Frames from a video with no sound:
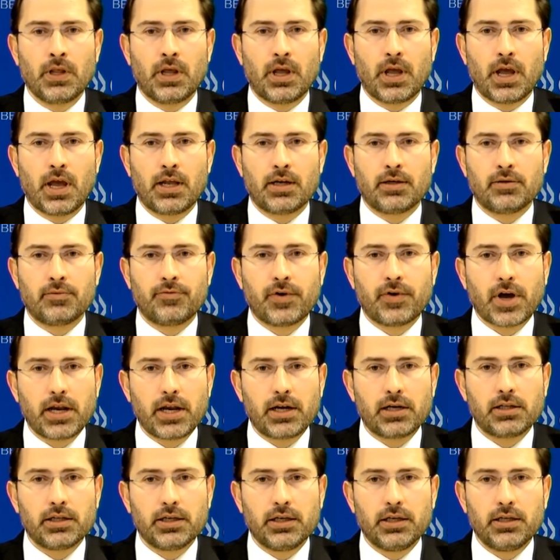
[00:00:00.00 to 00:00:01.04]
And
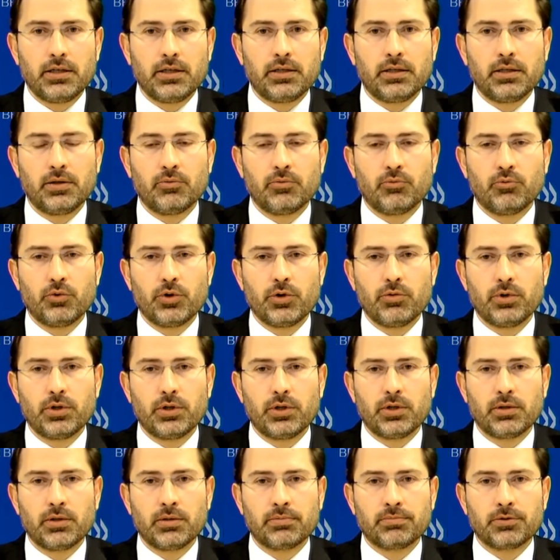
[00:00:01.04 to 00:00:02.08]
finally, we
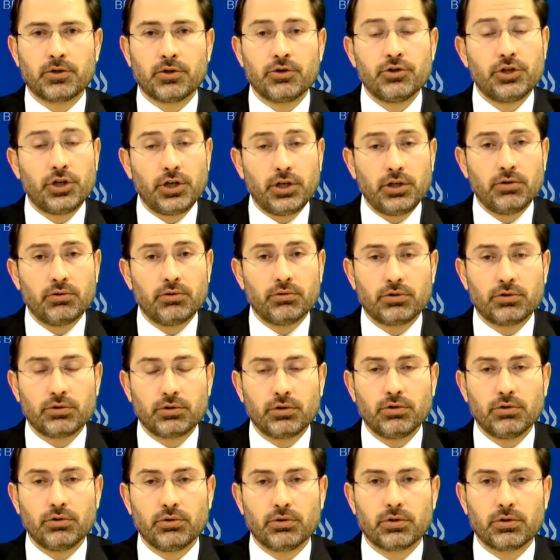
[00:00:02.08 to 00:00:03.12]
will continue to
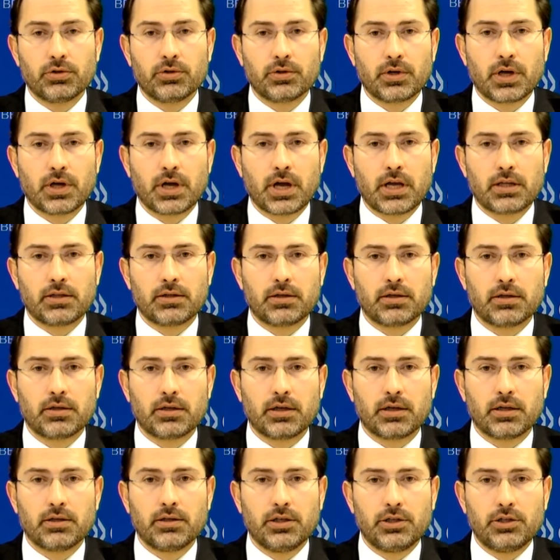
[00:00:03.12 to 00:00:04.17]
look at
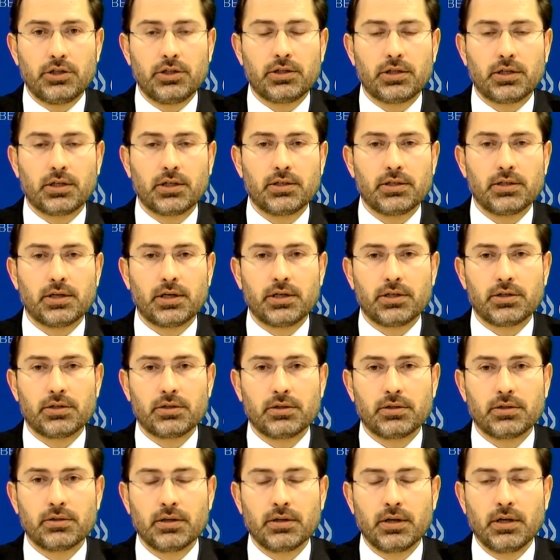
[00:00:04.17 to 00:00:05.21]
uh,
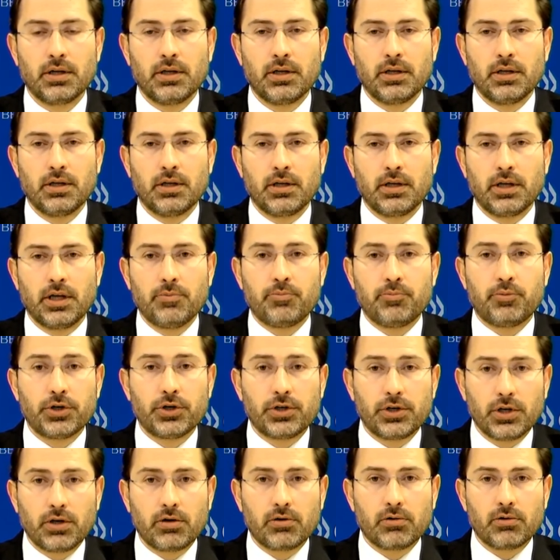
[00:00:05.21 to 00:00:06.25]
digitalization, in
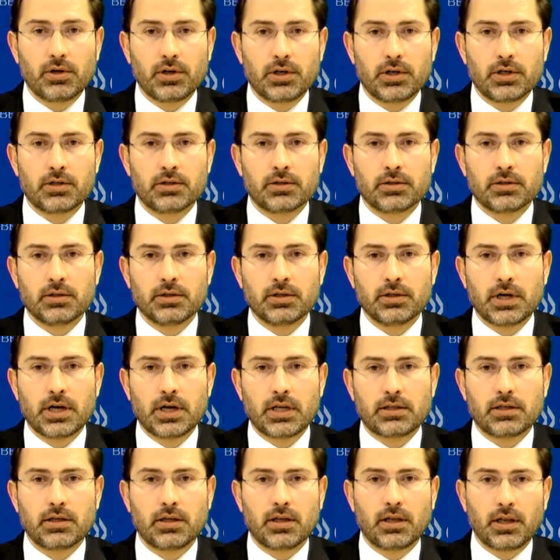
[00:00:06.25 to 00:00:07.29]
particular
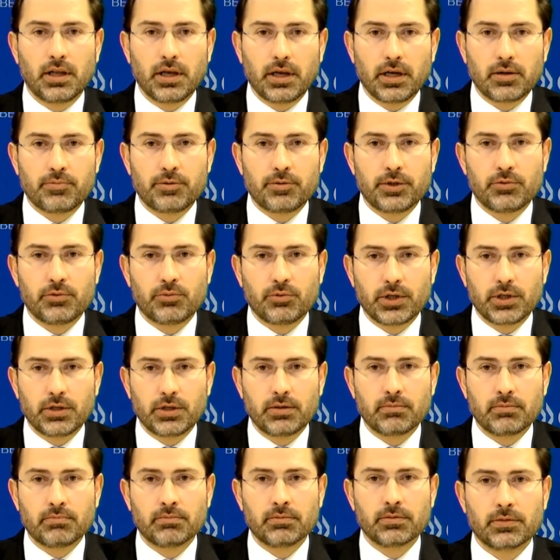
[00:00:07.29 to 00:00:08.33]
at the link
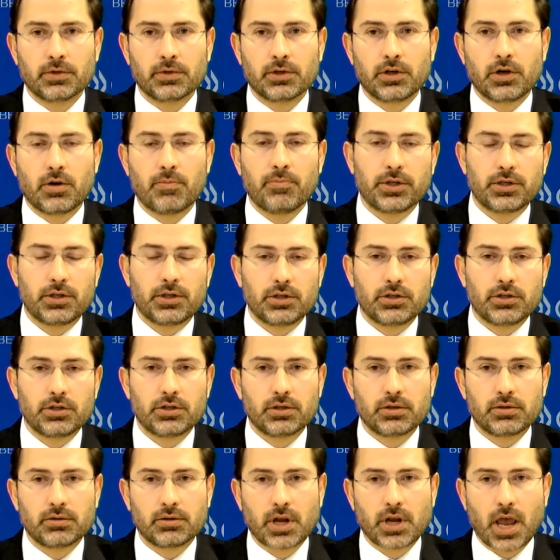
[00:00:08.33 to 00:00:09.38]
between
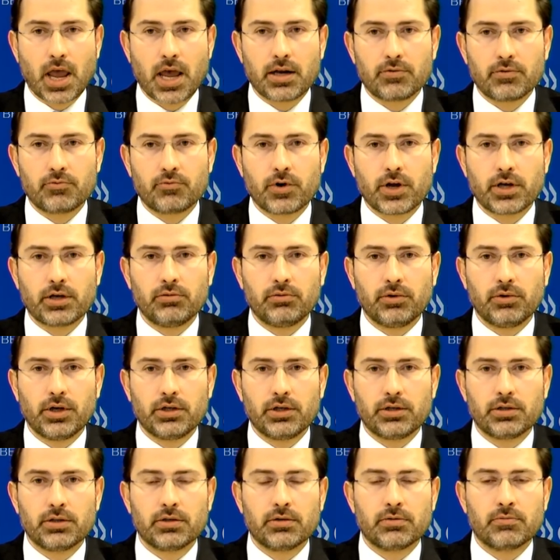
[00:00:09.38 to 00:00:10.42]
competition and
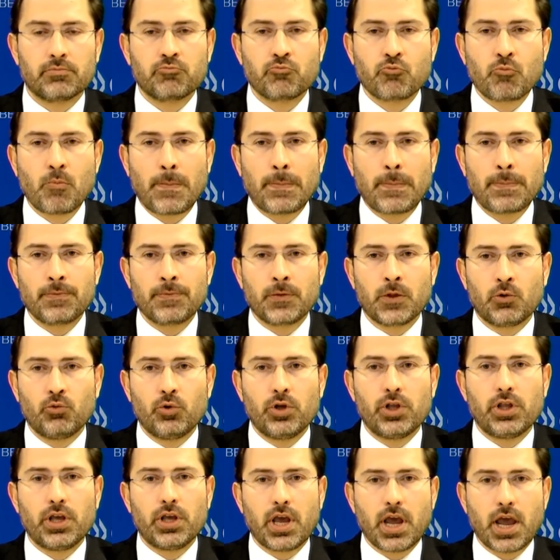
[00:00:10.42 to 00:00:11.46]
regulation
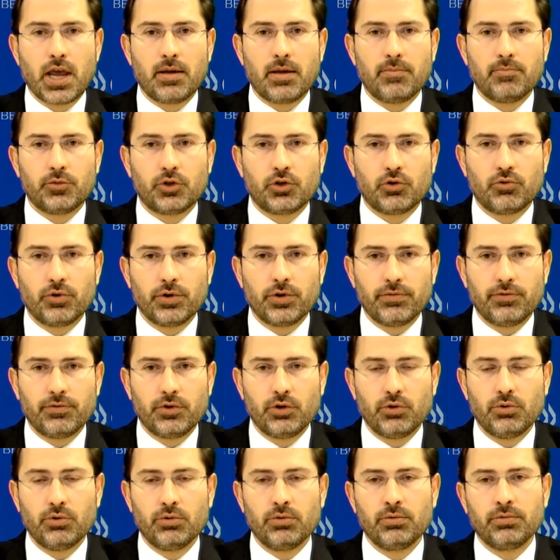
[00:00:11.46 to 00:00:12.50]
with the aim to
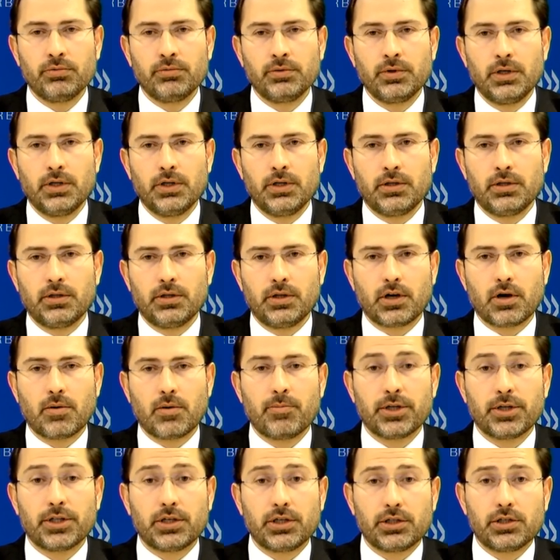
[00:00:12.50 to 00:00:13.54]
review the
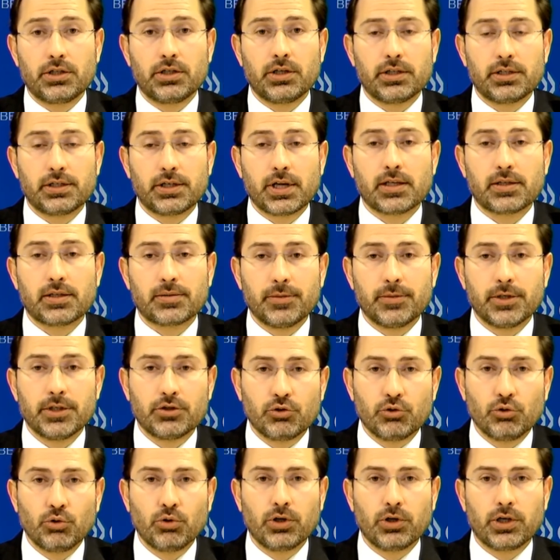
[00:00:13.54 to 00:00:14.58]
competition assessment
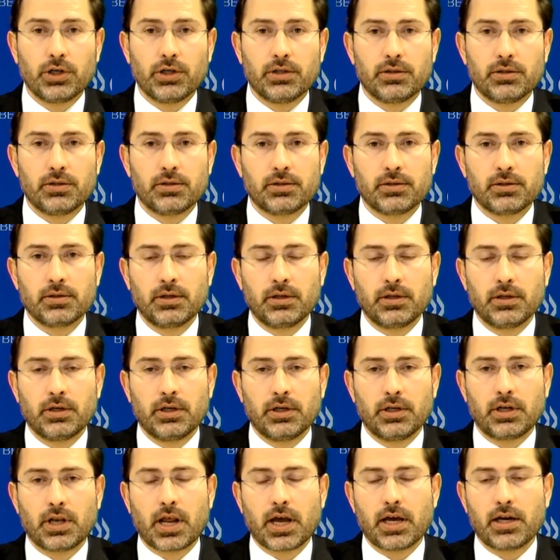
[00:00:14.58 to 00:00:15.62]
toolkits
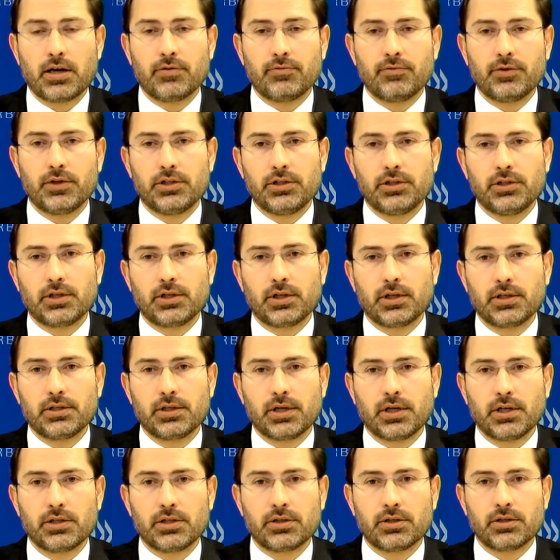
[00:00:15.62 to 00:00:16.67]
in light of
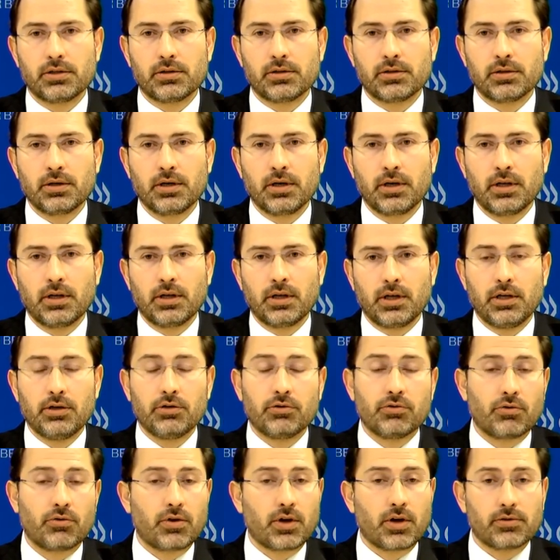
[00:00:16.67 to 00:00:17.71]
digitalization in
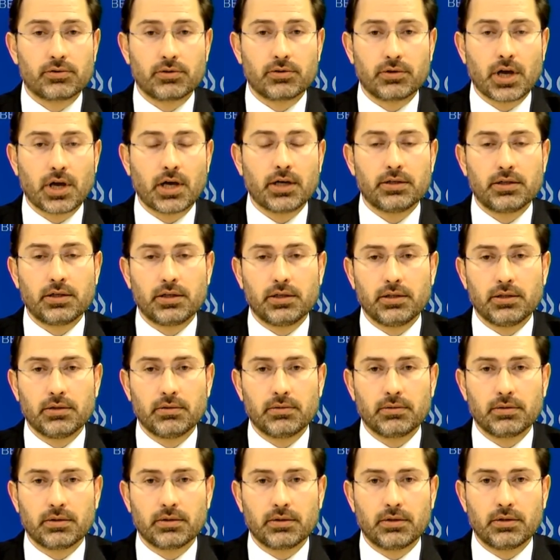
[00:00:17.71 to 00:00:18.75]

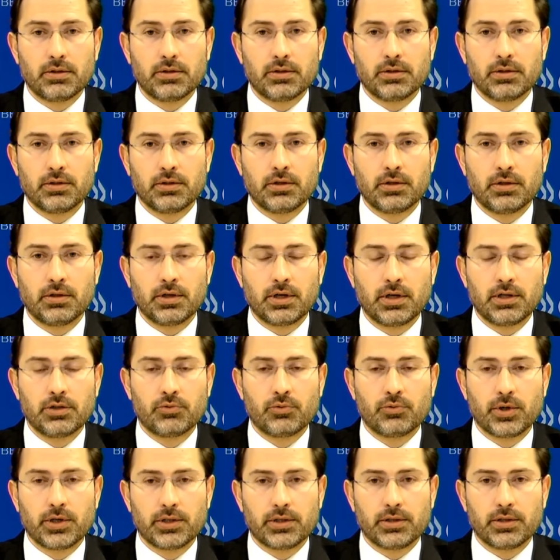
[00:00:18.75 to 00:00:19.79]
2019 uh, and
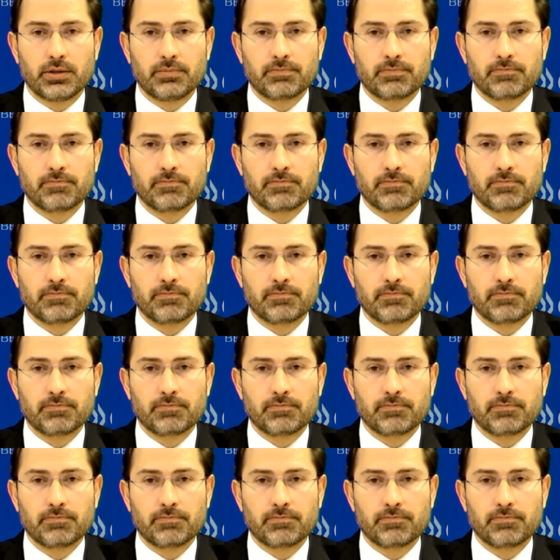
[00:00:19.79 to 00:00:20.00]
20.